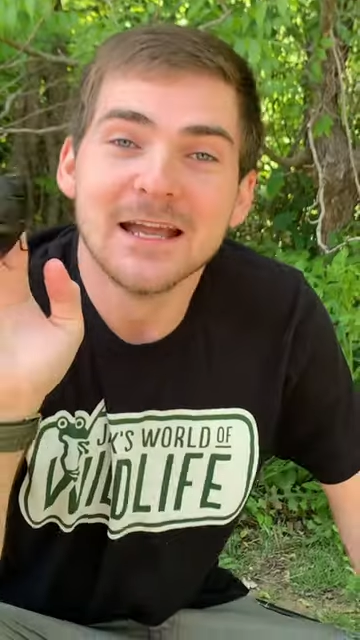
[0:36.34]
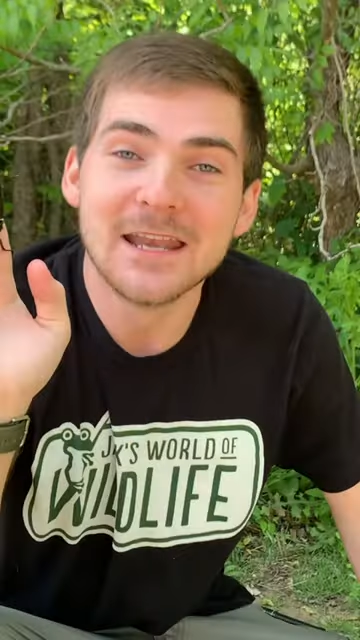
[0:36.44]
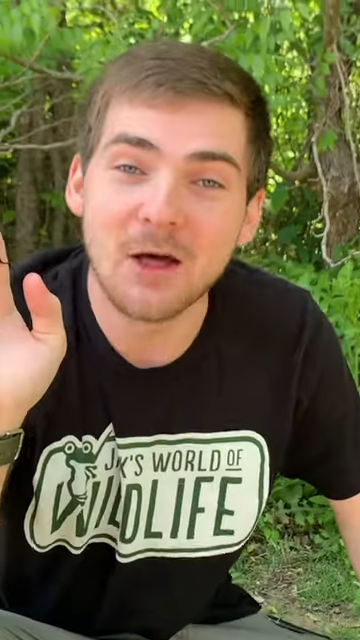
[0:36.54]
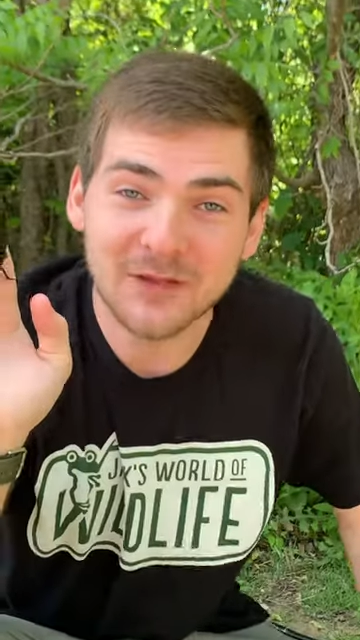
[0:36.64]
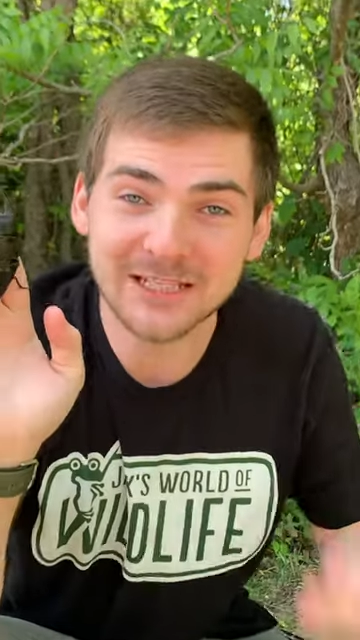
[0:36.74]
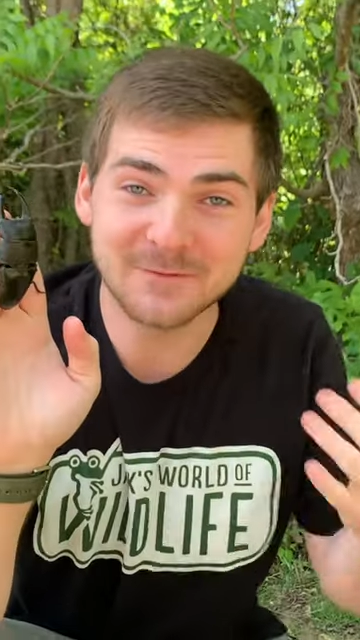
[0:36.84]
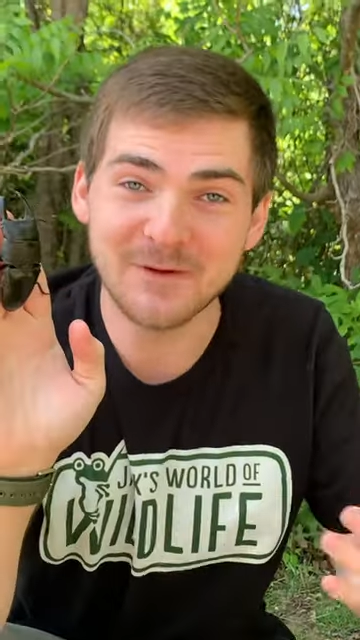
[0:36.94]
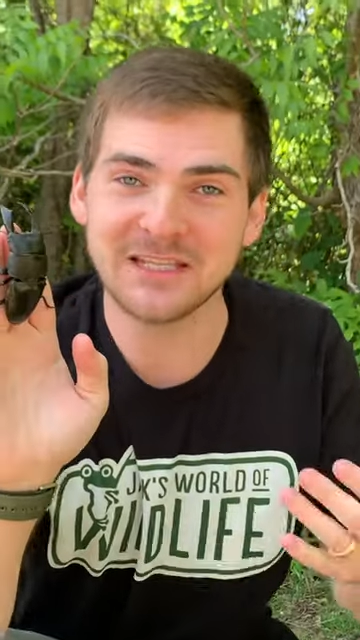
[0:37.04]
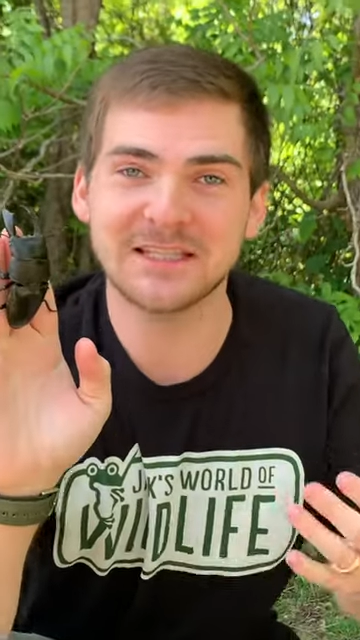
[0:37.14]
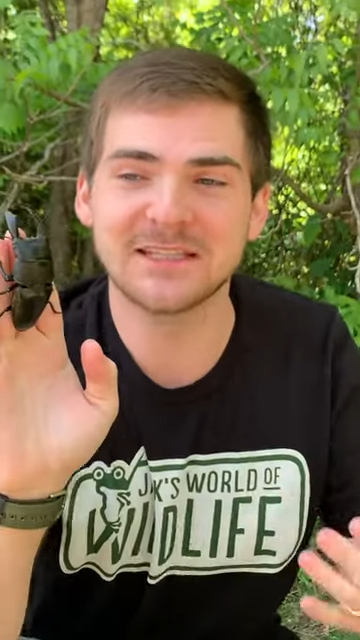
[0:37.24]
Now, this
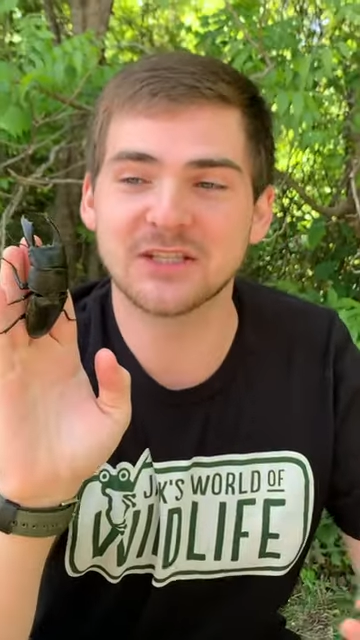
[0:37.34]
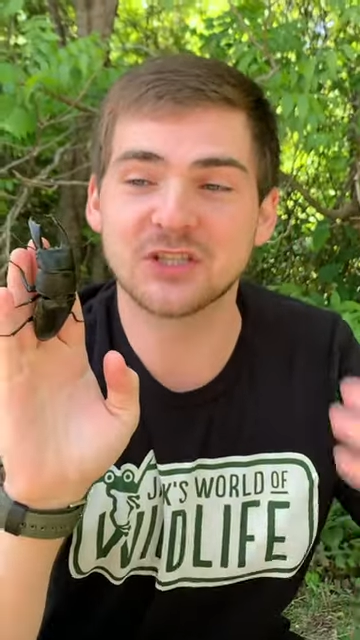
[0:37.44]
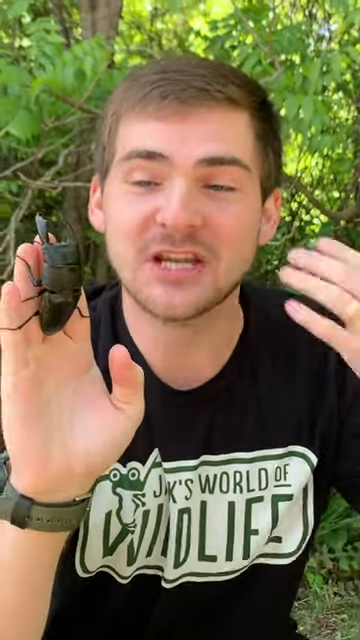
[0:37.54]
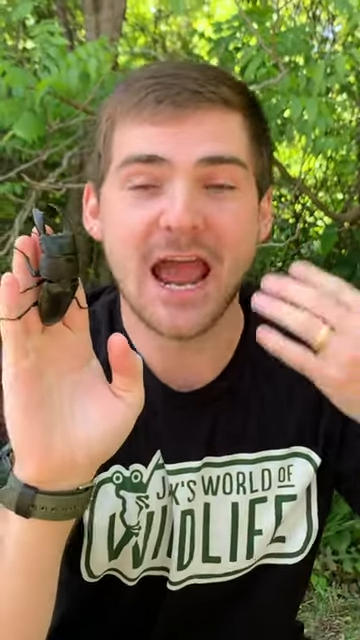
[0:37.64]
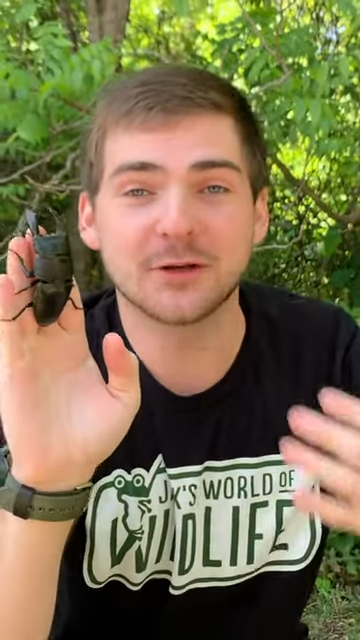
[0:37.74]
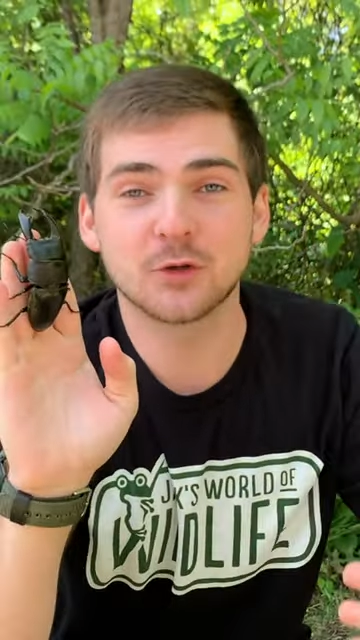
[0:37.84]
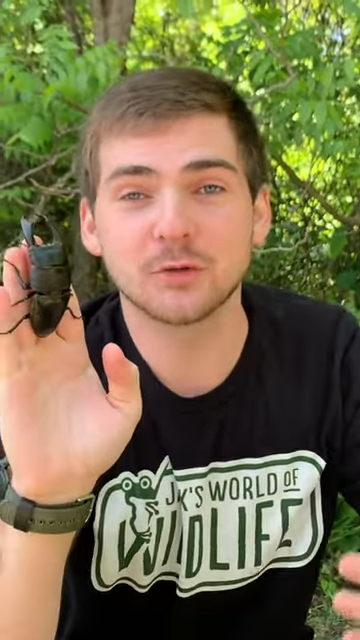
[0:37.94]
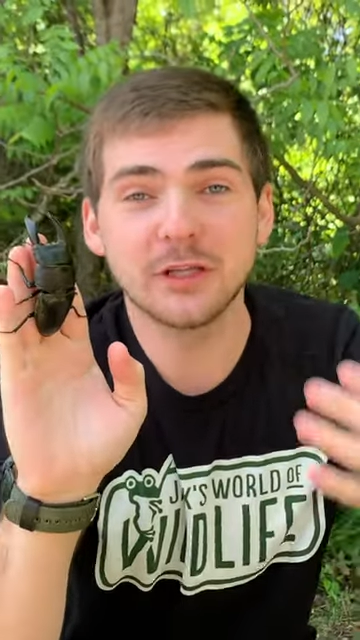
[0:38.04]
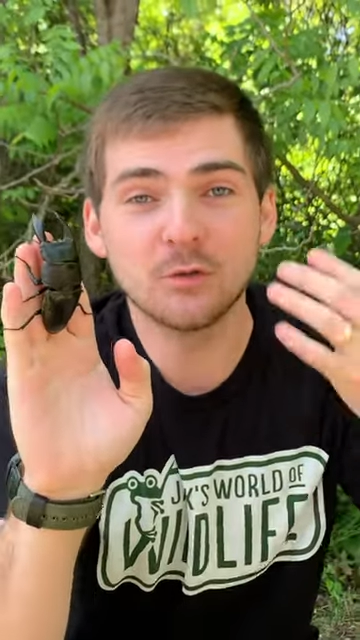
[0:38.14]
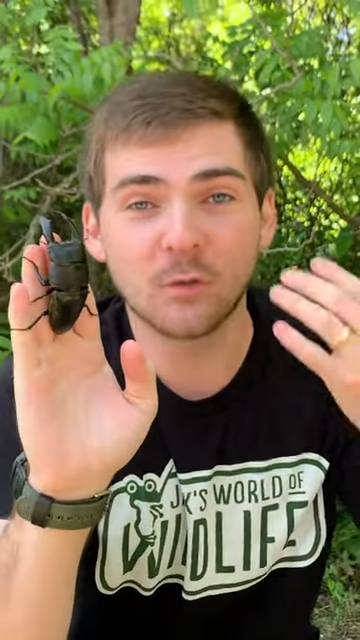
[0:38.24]
species is
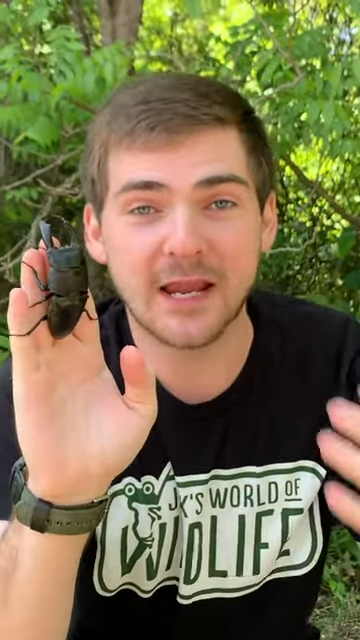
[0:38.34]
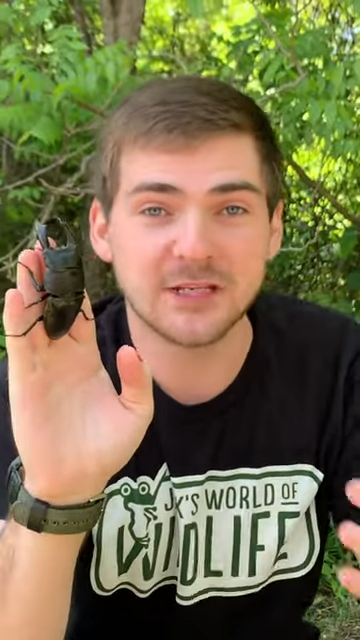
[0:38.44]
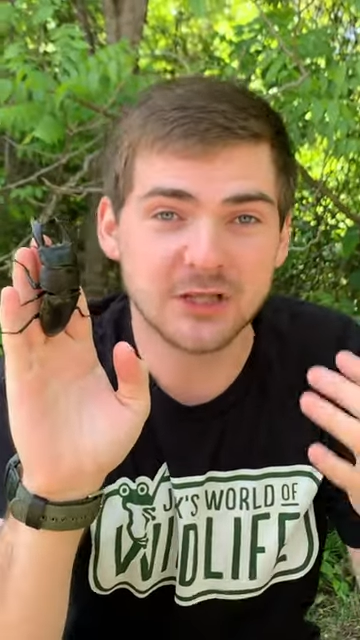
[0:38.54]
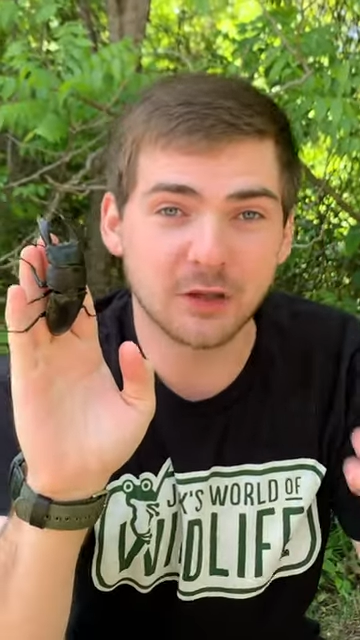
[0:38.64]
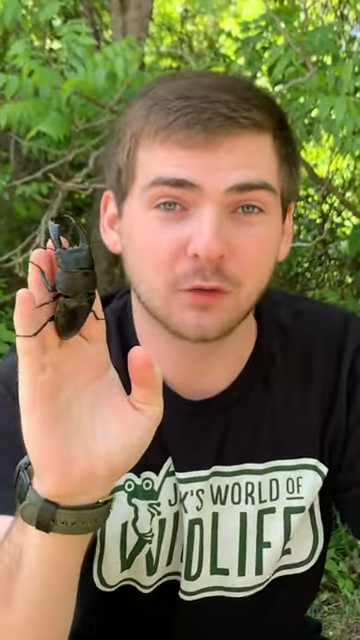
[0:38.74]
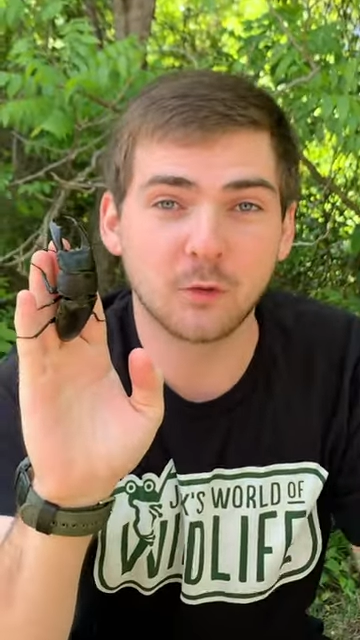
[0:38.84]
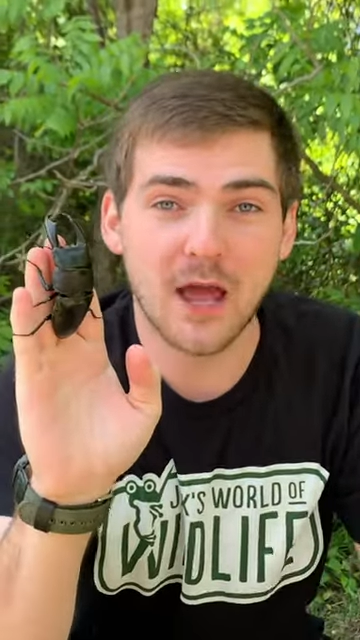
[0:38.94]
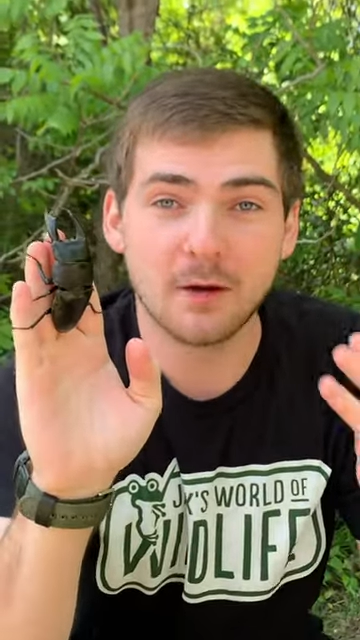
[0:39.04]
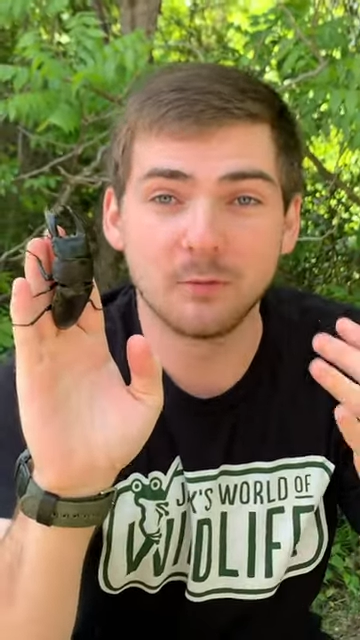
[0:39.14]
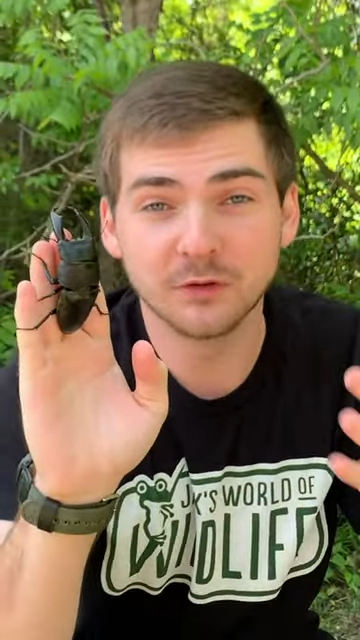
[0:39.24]
naturally ranging
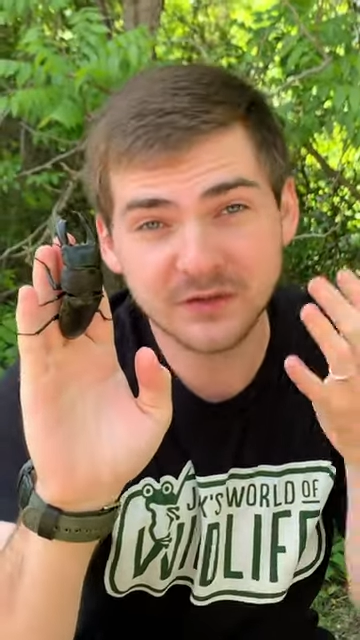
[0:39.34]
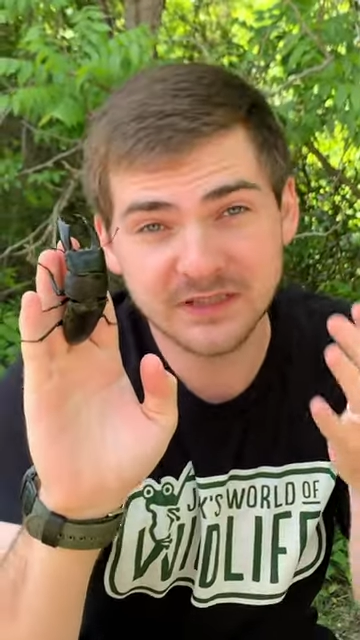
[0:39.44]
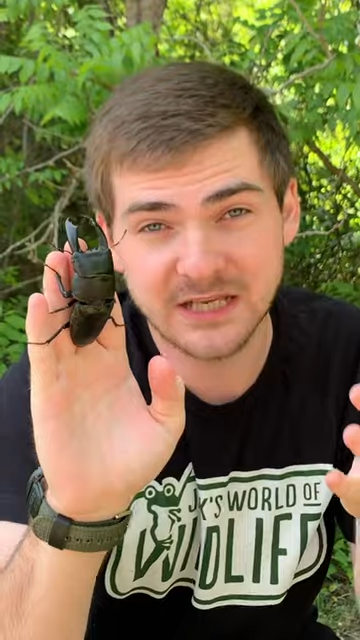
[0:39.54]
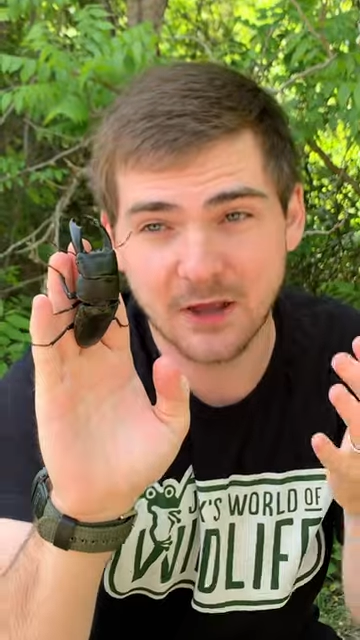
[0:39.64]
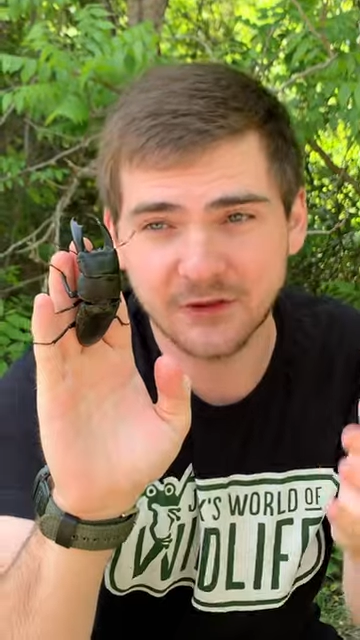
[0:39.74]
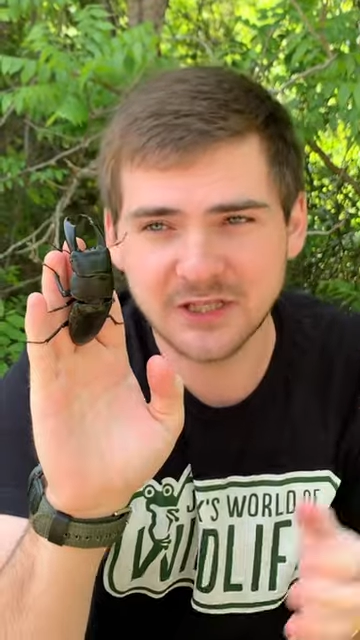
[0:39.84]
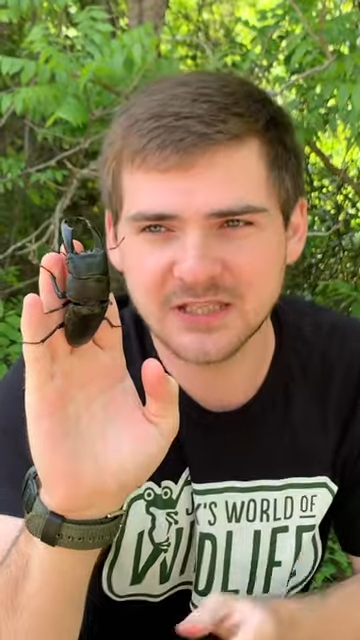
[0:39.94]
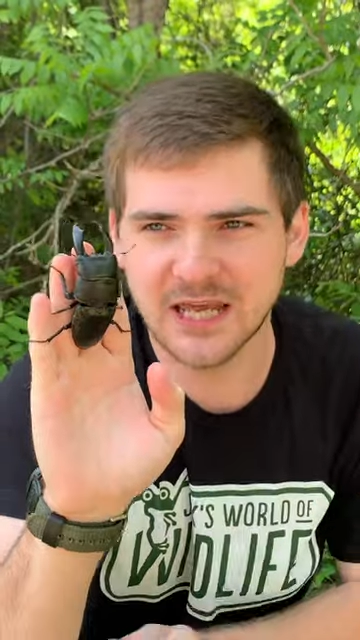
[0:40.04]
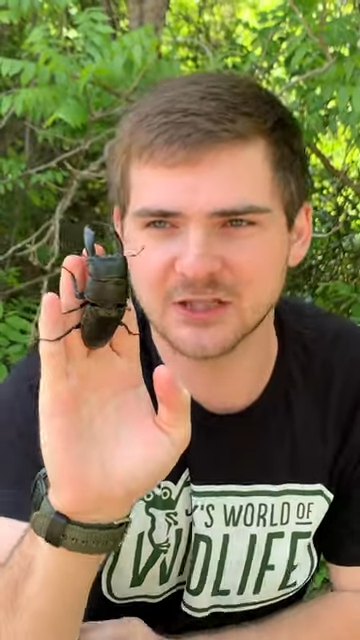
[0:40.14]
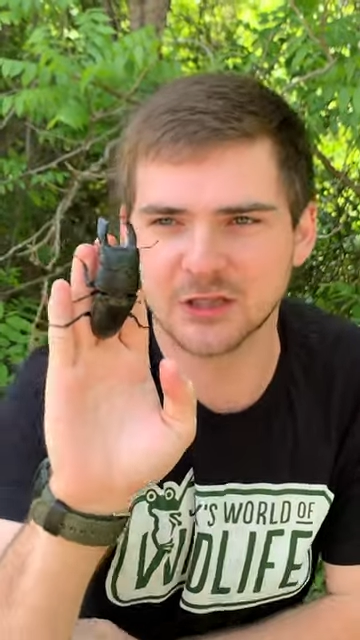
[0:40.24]
throughout most of
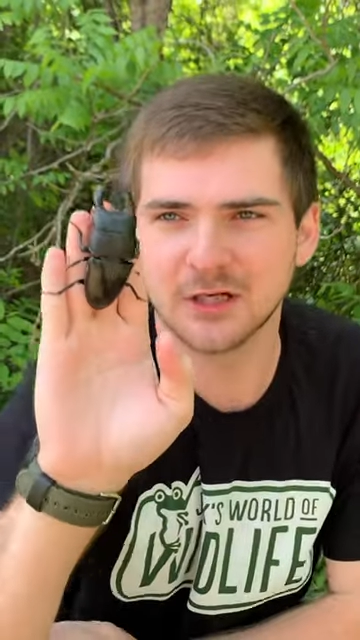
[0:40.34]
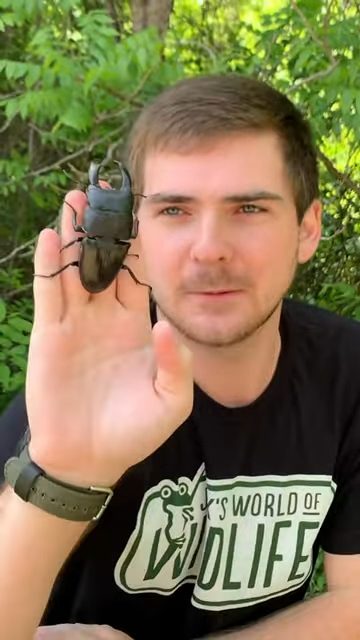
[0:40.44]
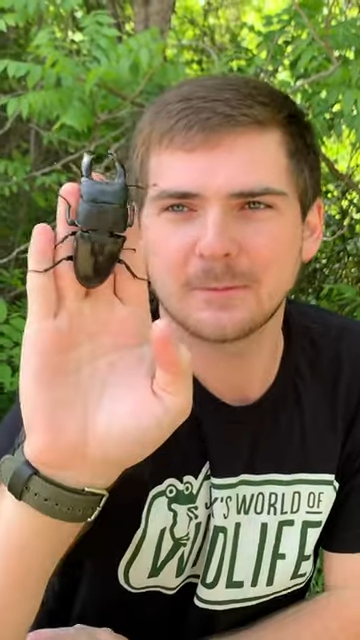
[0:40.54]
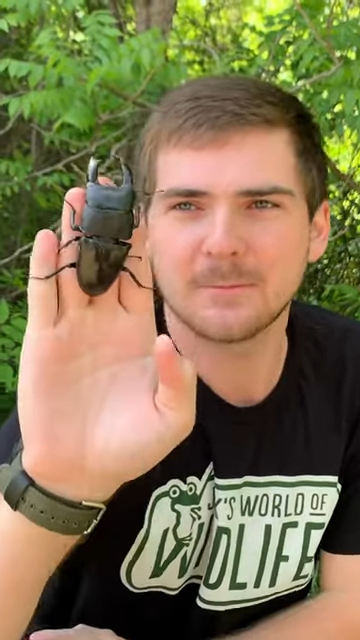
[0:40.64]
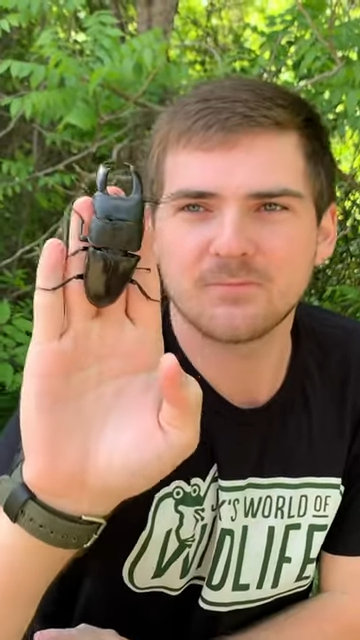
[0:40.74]
Southeast Asia,